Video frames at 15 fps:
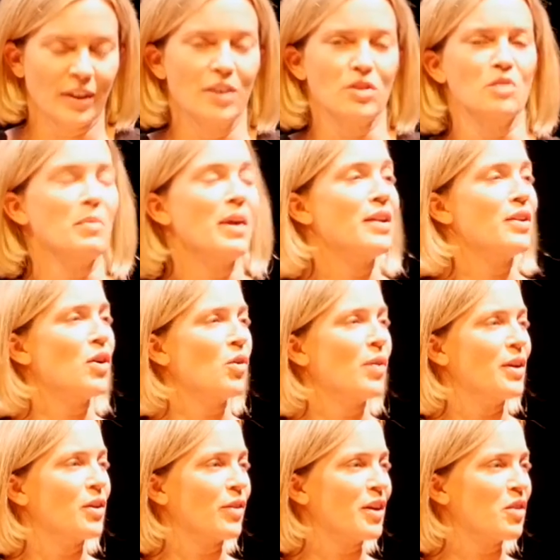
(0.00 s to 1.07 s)
as you may know,
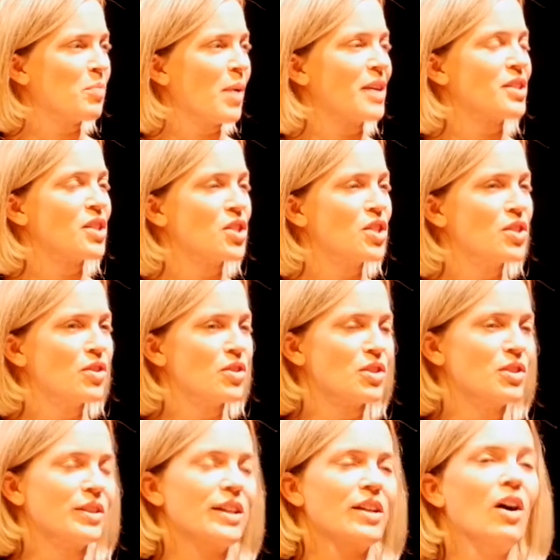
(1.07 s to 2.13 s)
integrative practitioners
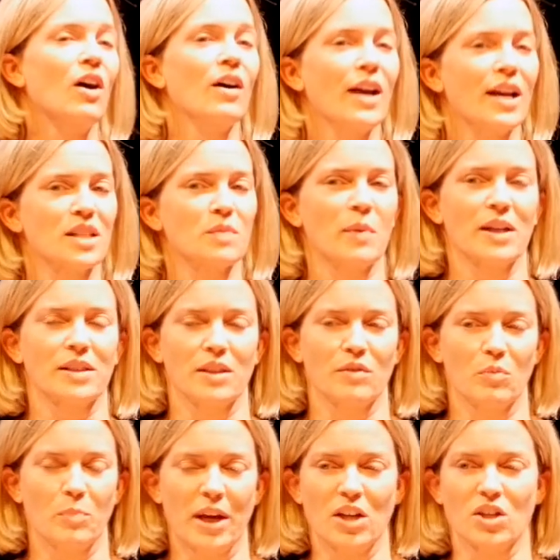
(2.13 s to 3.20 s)
look at all aspects of
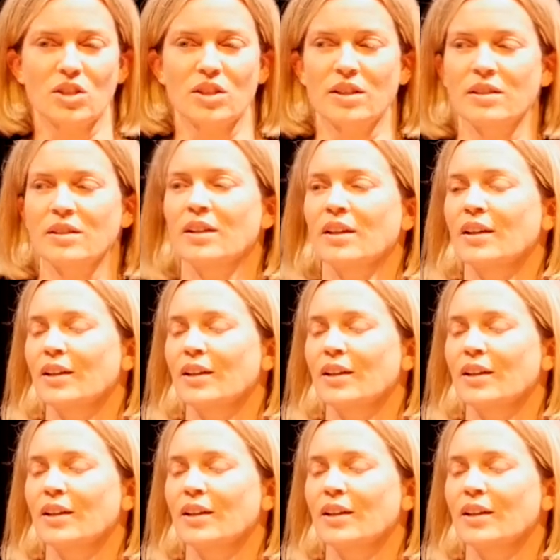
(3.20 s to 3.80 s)
a patient,